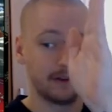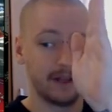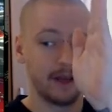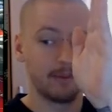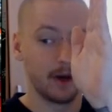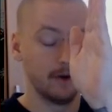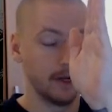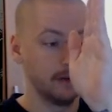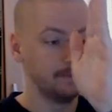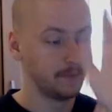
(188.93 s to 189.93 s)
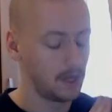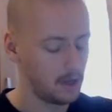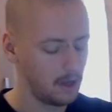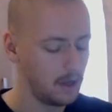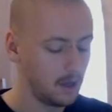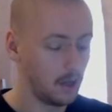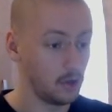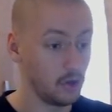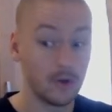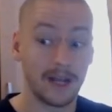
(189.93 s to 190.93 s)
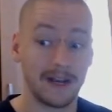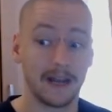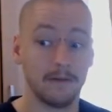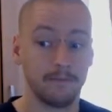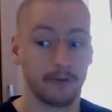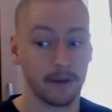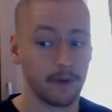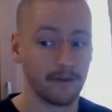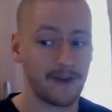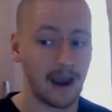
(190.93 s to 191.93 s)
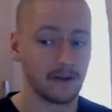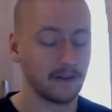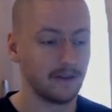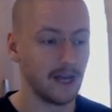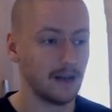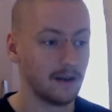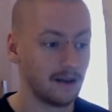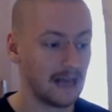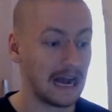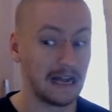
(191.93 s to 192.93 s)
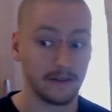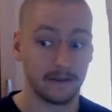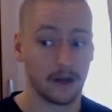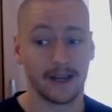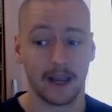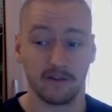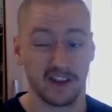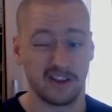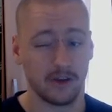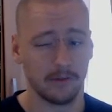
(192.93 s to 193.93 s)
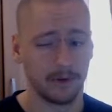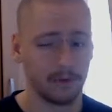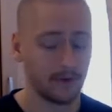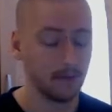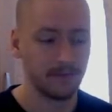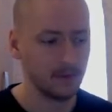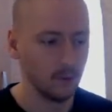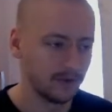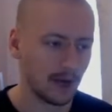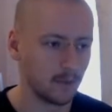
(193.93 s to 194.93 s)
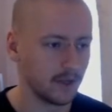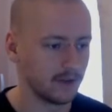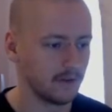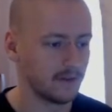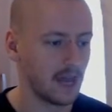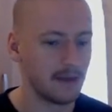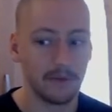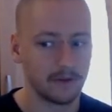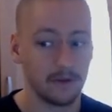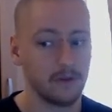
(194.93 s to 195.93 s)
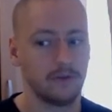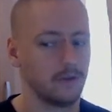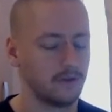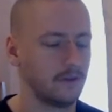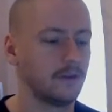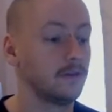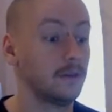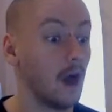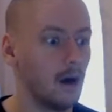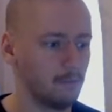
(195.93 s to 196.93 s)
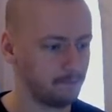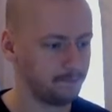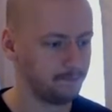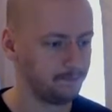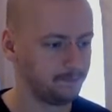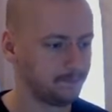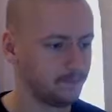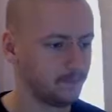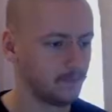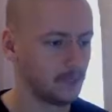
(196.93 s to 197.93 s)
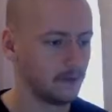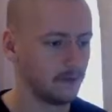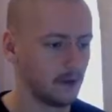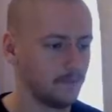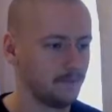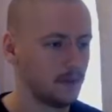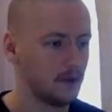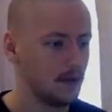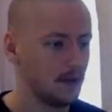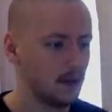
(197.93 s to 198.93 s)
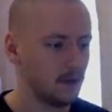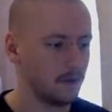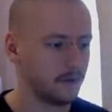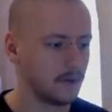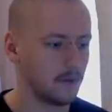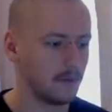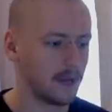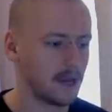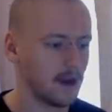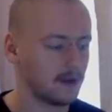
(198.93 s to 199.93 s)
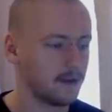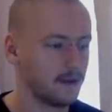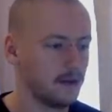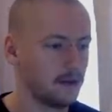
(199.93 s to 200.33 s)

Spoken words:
the opponent, you can then bring both characters in and start getting really stupid with it. All sandwiches in this game are just dumb. So let's kill the main character.